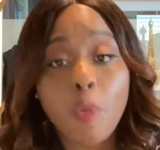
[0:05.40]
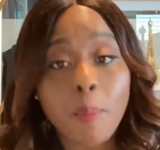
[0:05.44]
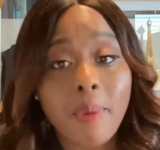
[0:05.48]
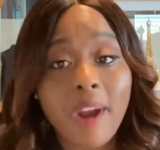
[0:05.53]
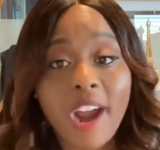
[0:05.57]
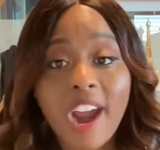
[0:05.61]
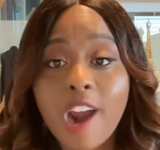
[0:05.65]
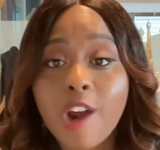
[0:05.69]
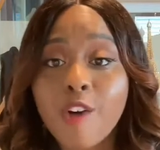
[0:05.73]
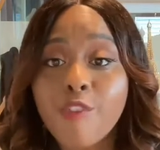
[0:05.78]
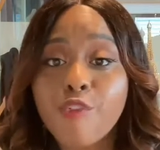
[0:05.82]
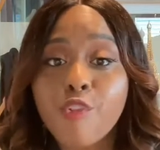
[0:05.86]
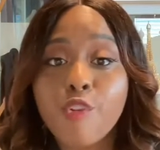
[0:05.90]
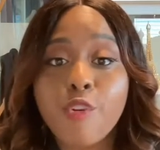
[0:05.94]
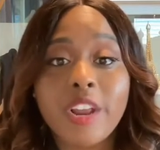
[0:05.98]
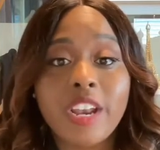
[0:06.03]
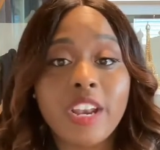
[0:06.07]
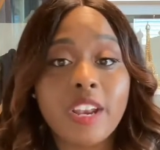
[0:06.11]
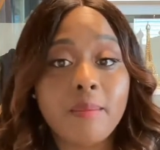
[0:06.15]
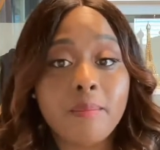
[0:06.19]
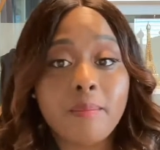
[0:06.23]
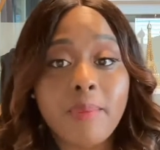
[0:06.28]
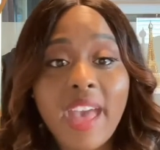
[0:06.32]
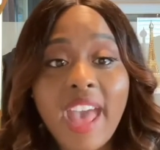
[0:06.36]
powerful and
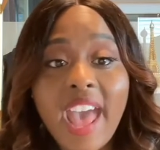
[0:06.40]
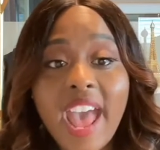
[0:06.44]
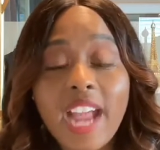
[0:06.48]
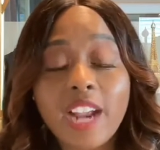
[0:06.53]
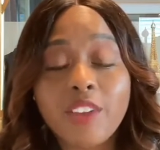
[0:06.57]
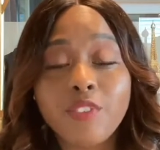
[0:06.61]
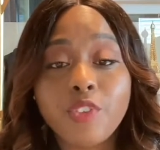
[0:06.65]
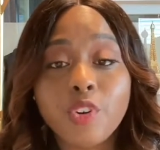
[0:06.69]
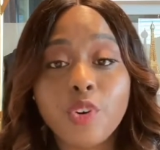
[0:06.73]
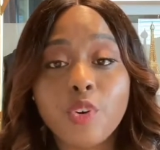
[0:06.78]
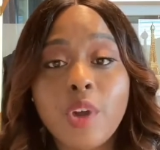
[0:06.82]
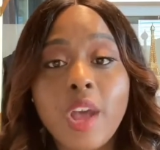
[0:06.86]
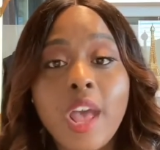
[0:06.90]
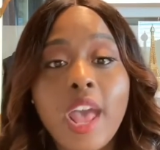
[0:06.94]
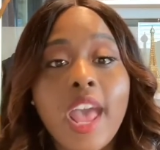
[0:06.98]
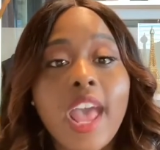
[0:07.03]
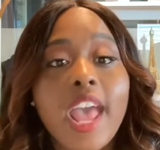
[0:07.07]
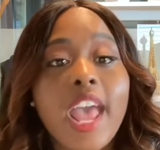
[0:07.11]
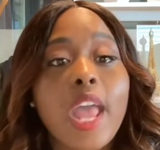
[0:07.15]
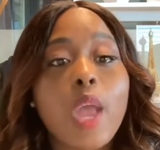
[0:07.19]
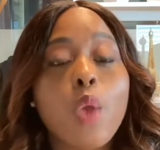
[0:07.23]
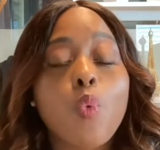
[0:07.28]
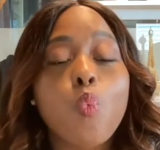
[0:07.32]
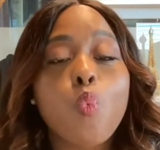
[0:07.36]
impactful,
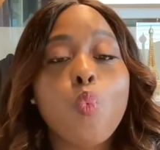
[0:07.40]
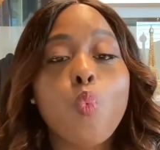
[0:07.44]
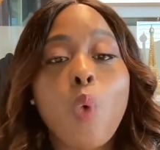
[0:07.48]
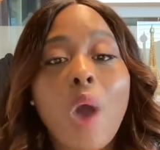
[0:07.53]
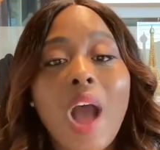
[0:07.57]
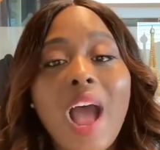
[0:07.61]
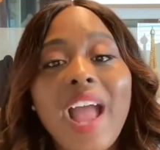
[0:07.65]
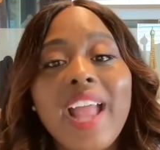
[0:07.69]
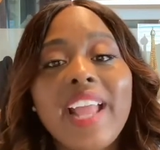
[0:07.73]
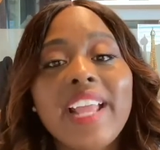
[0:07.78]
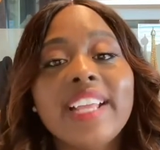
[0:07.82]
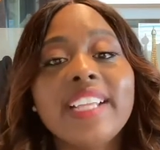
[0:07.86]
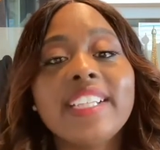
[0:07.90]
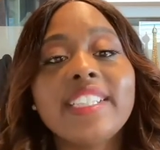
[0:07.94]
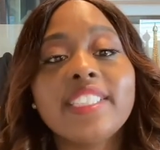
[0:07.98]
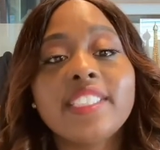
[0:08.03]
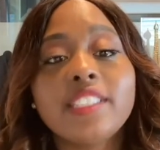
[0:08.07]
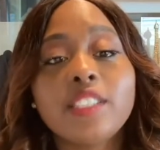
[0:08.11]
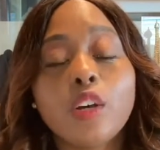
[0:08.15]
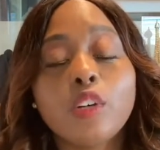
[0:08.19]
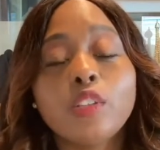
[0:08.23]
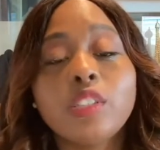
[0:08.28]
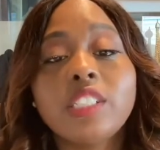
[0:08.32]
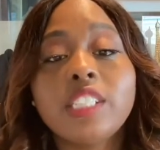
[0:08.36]
and why it's
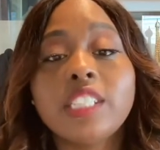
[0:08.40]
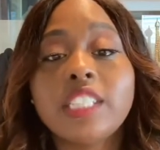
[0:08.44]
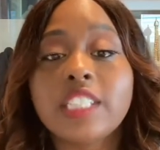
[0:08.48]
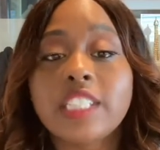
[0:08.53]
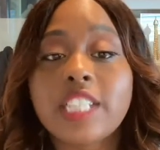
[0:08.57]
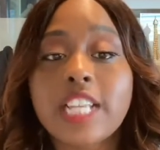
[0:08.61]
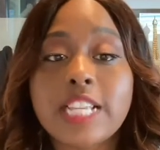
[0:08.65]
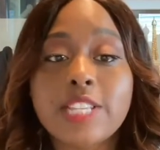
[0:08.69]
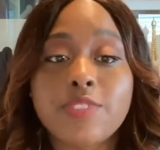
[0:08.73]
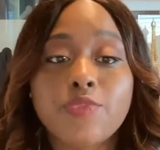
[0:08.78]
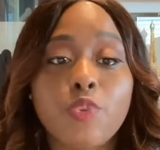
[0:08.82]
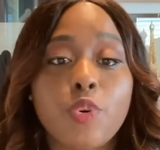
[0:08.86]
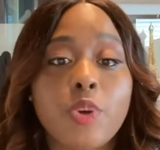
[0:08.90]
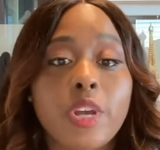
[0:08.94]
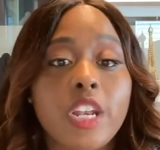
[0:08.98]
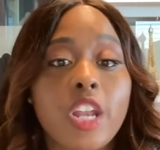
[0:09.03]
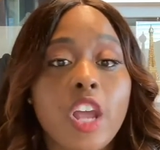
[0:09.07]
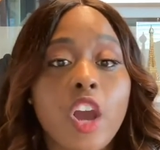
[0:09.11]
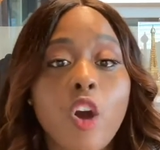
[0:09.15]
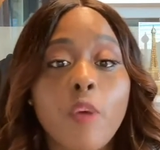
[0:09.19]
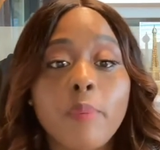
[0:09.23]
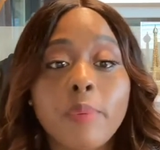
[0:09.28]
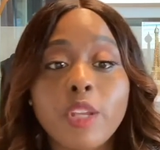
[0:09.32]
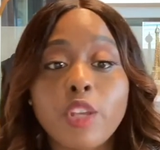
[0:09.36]
so successful in
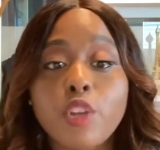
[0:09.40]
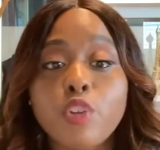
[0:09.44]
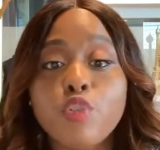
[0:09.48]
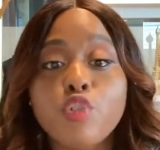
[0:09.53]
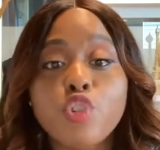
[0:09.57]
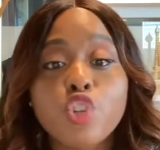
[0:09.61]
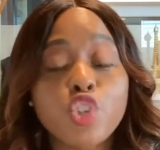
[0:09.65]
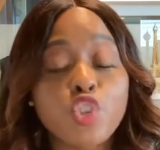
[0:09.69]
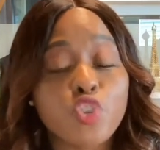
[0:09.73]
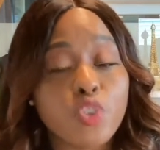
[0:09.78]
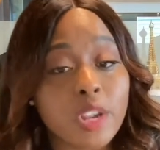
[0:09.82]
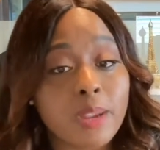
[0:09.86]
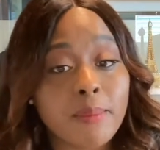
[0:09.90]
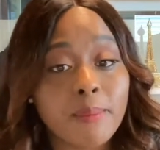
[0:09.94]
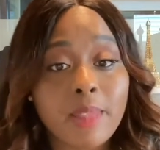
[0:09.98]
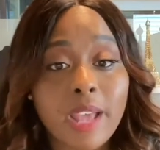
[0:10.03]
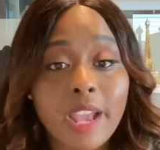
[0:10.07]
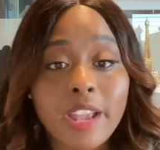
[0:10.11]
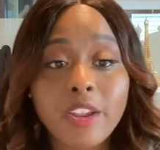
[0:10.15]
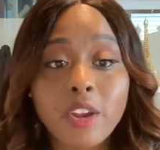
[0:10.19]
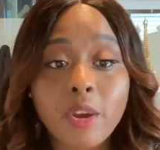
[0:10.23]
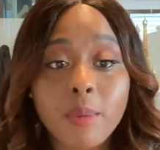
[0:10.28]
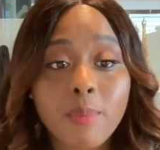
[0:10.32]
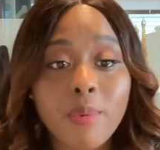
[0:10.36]
helping you
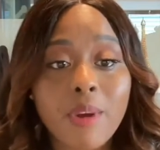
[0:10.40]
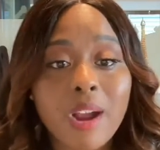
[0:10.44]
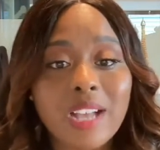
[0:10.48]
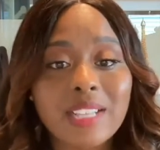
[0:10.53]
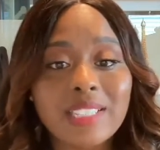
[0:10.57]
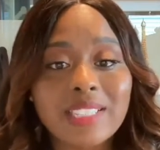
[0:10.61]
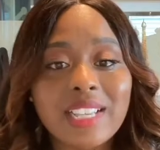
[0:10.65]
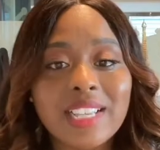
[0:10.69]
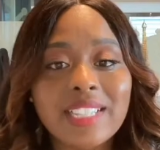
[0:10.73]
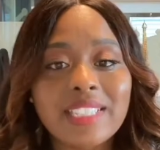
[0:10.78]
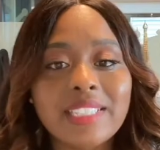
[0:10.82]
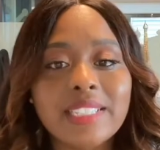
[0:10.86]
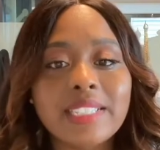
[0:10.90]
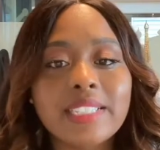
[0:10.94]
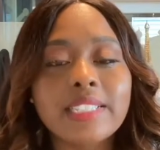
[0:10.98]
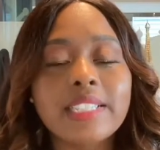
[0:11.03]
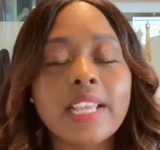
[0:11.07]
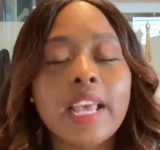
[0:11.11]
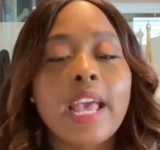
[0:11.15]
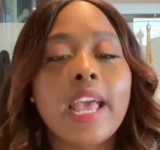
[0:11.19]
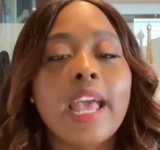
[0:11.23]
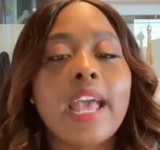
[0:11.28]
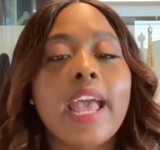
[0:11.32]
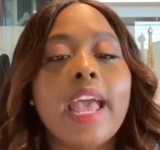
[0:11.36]
streamline your processes
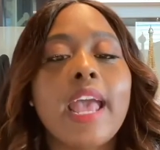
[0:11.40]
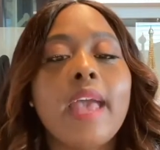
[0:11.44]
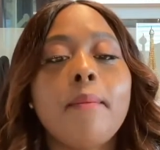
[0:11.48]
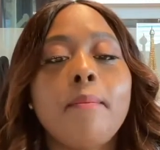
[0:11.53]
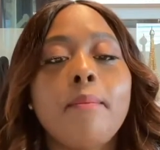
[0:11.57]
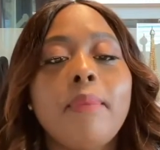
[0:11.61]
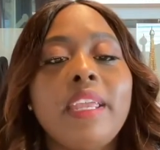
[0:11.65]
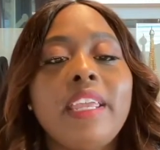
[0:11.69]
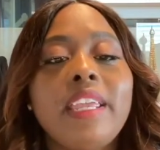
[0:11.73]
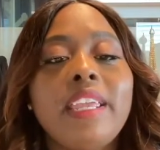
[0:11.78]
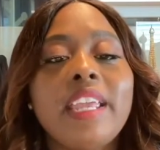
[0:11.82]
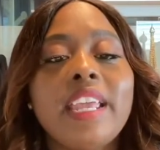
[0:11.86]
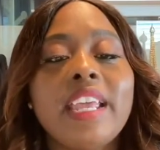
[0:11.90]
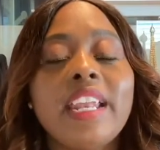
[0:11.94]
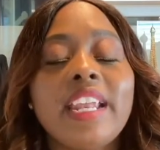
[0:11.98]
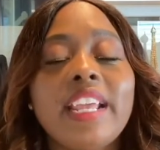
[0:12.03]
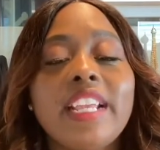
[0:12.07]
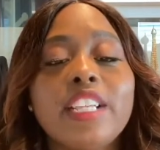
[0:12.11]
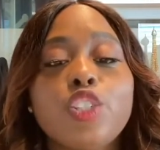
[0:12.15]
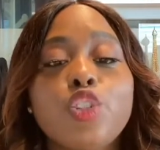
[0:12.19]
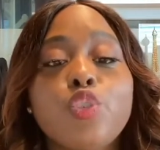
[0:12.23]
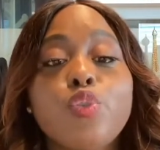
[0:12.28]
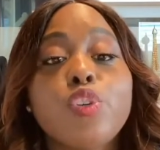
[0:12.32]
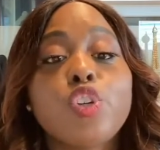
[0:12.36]
and
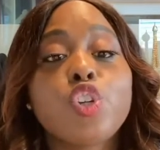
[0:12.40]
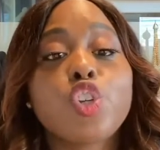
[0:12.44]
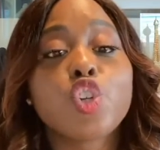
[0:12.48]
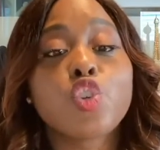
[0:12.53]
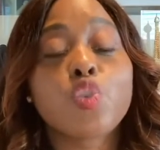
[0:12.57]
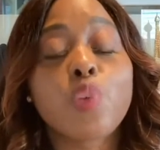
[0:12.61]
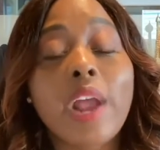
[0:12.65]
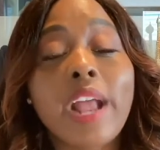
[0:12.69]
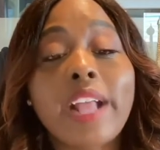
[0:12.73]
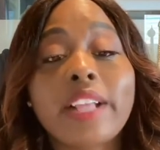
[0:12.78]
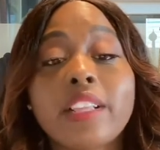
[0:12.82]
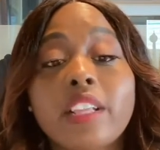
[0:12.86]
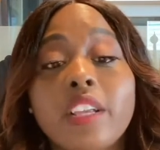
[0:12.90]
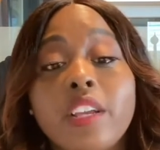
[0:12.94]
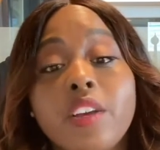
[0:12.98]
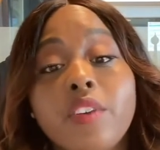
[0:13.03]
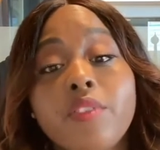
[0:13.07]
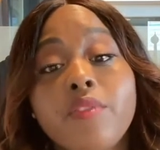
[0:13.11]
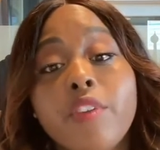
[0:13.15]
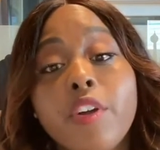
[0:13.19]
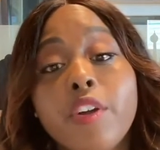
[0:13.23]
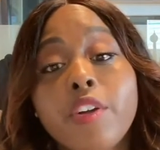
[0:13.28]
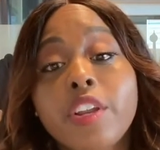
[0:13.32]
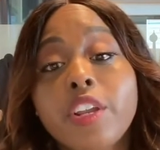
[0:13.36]
beginning to attract and
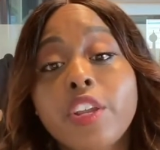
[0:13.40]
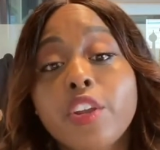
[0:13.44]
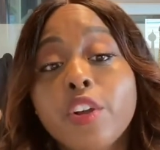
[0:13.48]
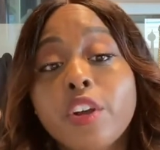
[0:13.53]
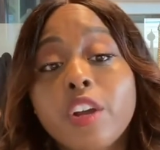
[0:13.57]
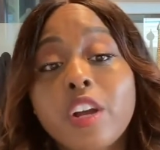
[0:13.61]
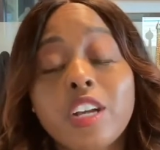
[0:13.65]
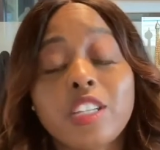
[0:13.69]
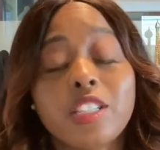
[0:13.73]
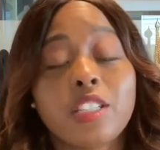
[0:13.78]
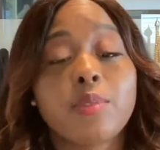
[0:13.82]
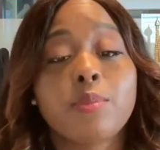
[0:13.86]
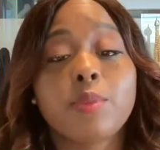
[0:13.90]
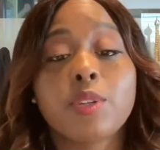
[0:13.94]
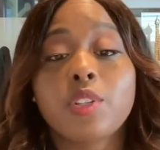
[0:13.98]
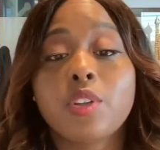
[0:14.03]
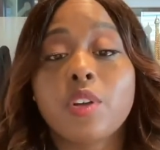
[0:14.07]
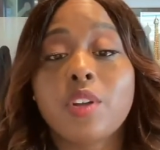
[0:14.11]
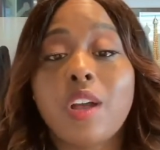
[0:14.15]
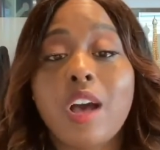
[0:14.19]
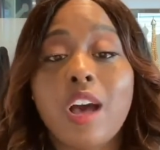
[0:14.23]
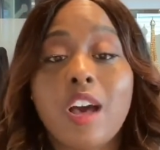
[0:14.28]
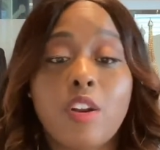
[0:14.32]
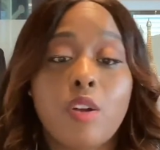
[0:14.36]
converting your customers on
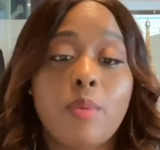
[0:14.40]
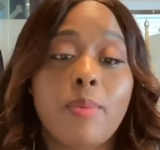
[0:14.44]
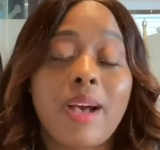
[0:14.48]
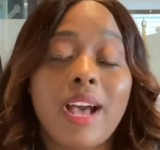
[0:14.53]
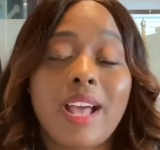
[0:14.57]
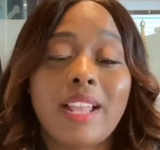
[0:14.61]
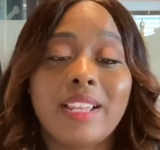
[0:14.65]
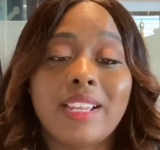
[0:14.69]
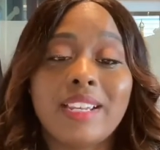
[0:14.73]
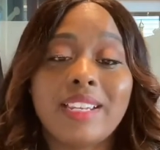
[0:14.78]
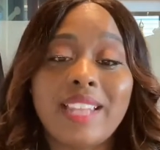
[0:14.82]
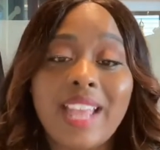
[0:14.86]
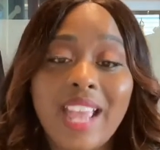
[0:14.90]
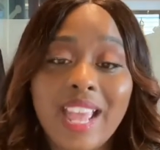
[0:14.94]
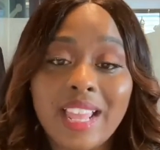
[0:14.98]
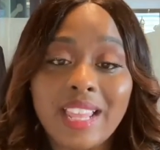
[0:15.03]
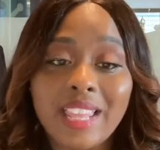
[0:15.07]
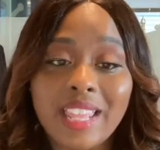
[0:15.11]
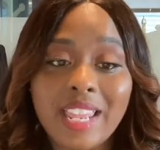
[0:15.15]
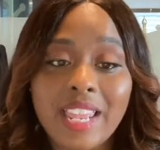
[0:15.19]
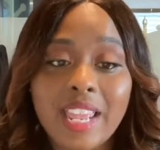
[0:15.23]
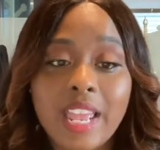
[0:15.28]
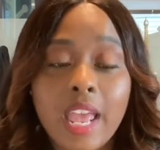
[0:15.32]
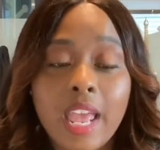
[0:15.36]
autopilot
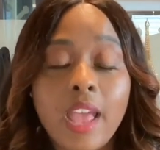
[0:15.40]
daily.